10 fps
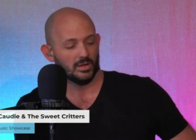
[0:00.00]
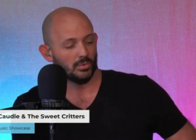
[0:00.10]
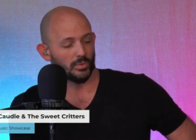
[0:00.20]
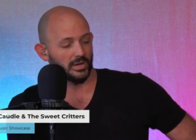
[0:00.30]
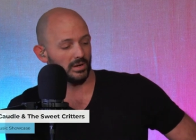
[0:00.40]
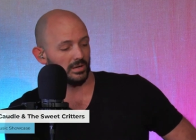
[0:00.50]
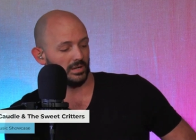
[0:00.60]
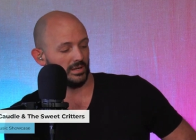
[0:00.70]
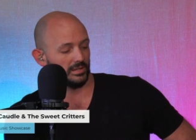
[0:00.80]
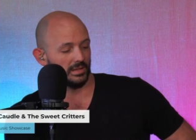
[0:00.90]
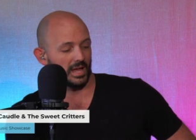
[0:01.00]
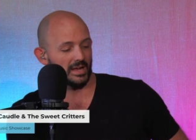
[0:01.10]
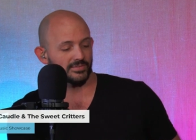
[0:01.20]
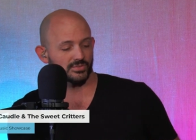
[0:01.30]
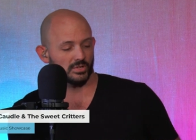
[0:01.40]
We are
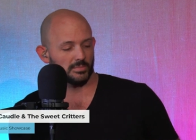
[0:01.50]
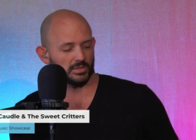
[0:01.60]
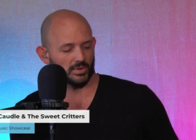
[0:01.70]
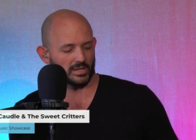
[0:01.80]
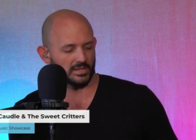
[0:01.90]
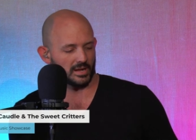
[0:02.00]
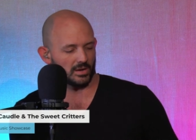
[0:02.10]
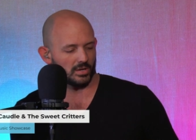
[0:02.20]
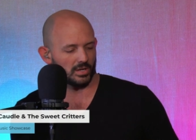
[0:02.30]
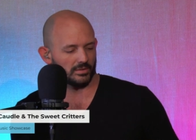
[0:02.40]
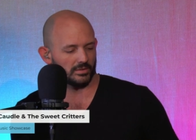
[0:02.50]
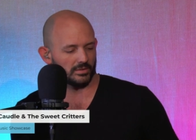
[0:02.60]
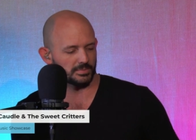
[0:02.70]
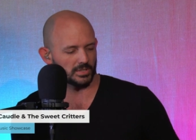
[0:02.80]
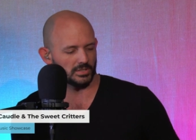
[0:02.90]
live streaming right now on
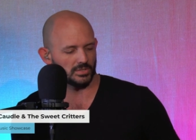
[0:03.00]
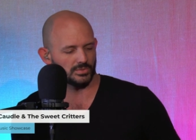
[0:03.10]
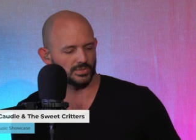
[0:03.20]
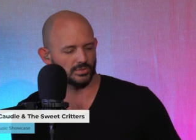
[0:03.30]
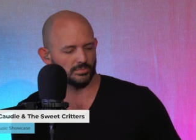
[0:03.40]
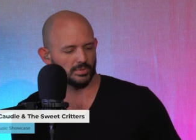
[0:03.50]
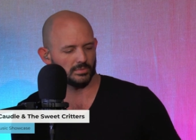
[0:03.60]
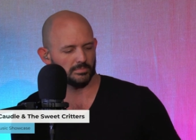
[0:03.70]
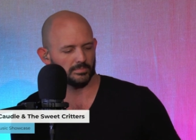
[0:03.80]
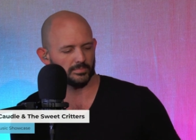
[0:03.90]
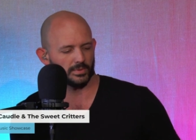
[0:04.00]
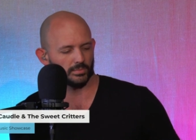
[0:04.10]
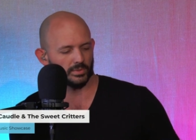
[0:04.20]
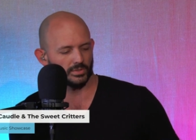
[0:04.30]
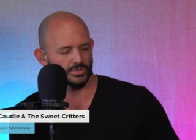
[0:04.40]
Facebook and YouTube. The
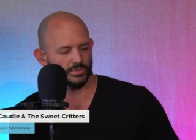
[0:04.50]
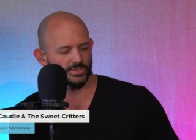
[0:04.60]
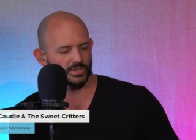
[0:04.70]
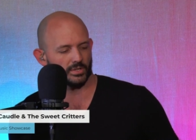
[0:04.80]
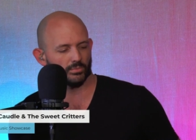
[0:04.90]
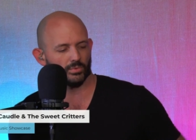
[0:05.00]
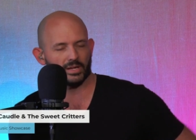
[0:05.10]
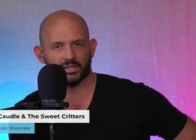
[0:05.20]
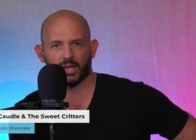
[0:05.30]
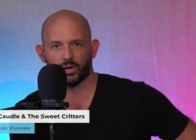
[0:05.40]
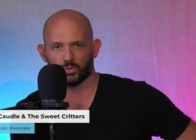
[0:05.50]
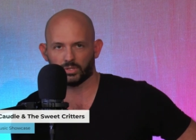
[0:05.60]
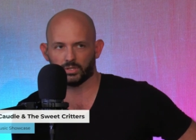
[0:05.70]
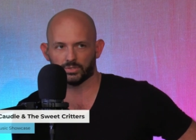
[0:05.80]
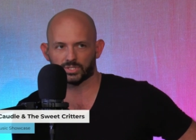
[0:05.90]
real show is starting right now,
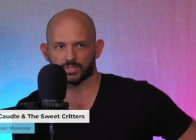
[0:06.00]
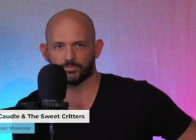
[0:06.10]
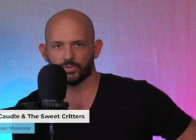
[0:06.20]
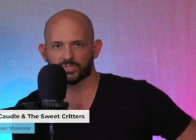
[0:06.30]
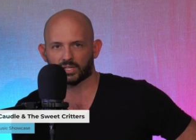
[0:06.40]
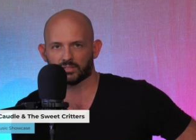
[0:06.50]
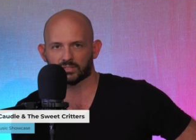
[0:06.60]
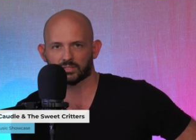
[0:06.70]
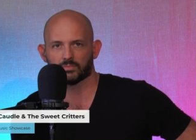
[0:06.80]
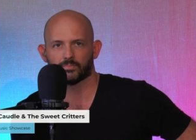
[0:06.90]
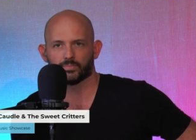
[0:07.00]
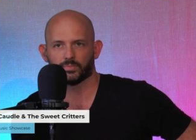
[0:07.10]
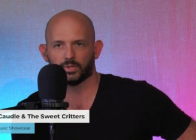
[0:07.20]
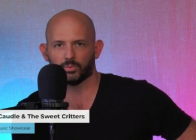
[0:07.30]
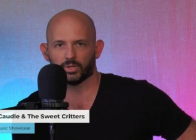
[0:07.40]
here in just a few seconds.
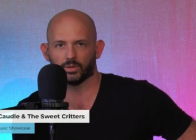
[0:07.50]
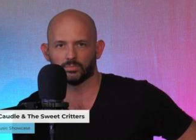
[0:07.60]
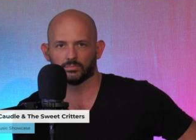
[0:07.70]
Here we go.